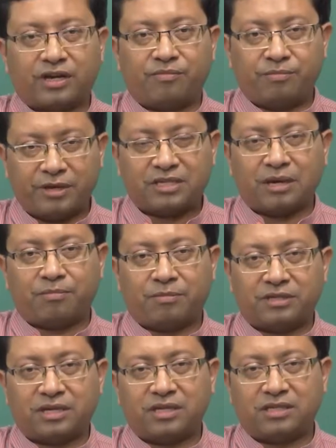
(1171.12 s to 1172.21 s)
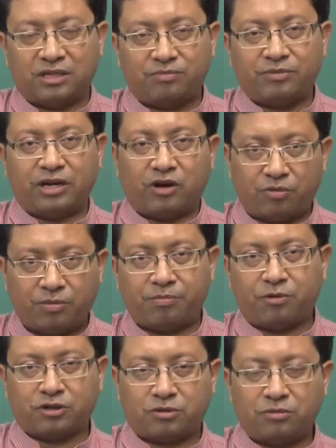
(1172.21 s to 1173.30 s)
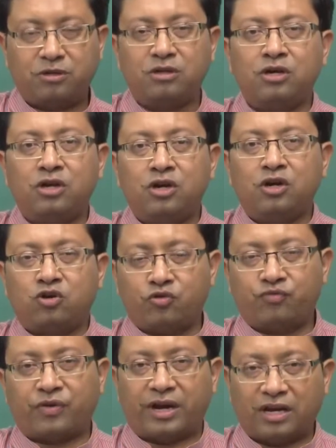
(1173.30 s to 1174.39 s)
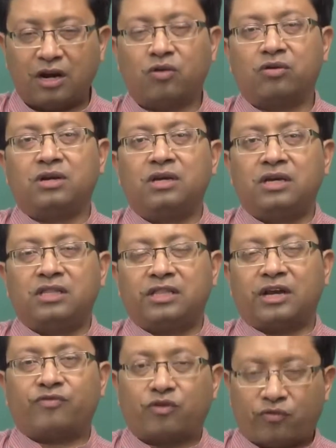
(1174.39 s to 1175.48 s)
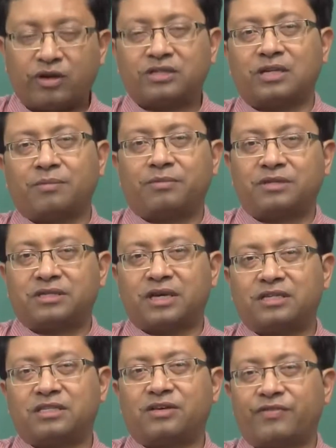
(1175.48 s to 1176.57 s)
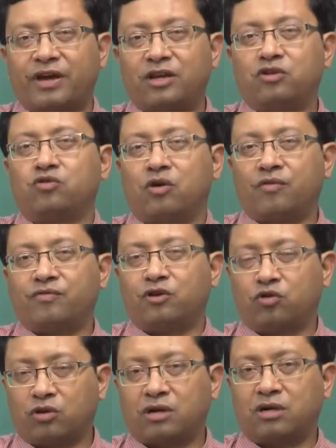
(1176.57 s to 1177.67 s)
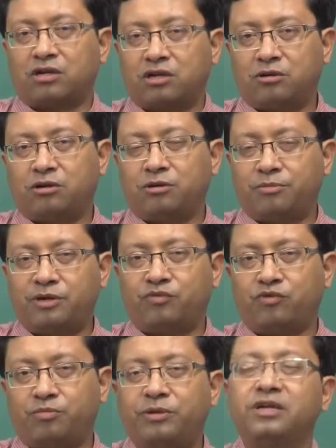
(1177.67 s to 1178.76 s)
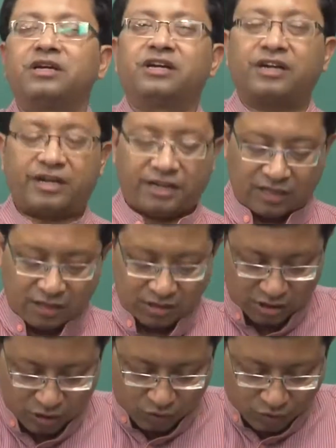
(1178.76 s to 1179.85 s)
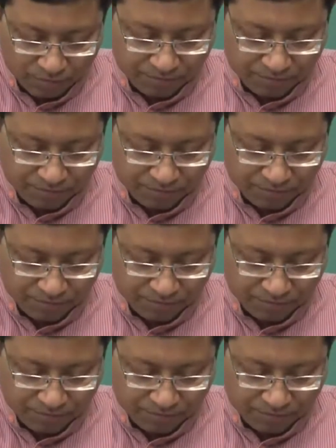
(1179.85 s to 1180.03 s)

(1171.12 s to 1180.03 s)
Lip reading: a big sample size, it may not be possible to find out that for what sample size the value of the lower control limit would be greater than 0.